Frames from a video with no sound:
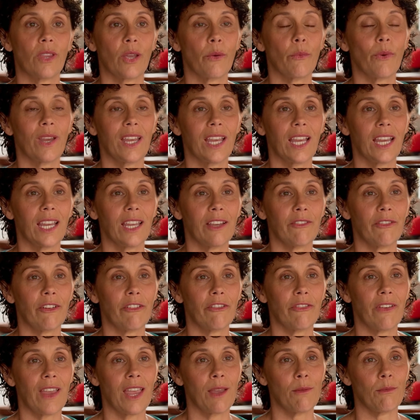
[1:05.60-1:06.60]
that we can give a
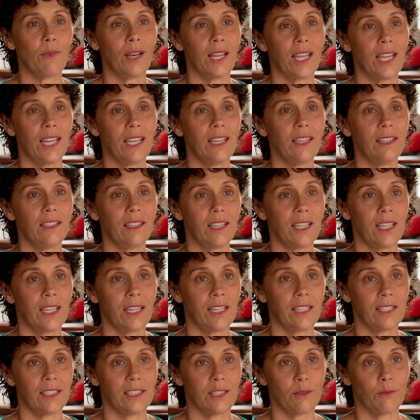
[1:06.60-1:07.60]
family in
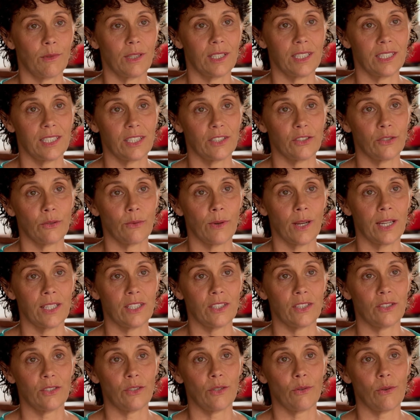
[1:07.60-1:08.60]
a similar
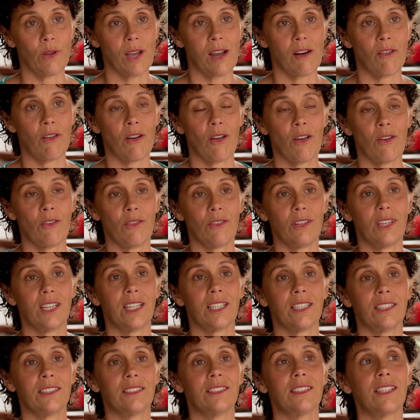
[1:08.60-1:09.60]
situation to our own
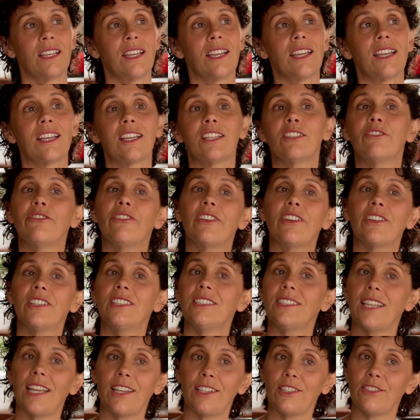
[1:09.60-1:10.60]
is very
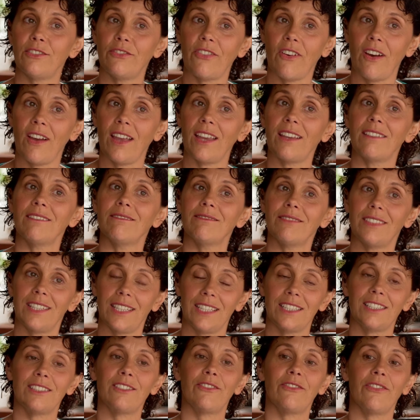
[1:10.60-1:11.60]
satisfying.
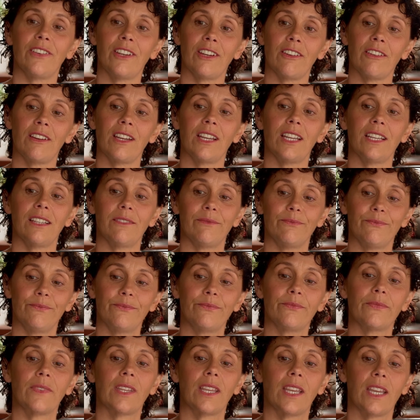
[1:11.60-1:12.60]
It's very
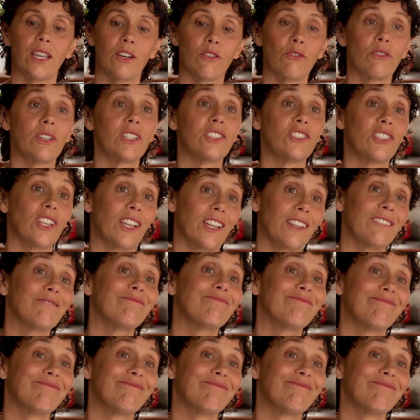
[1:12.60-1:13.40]
enriching.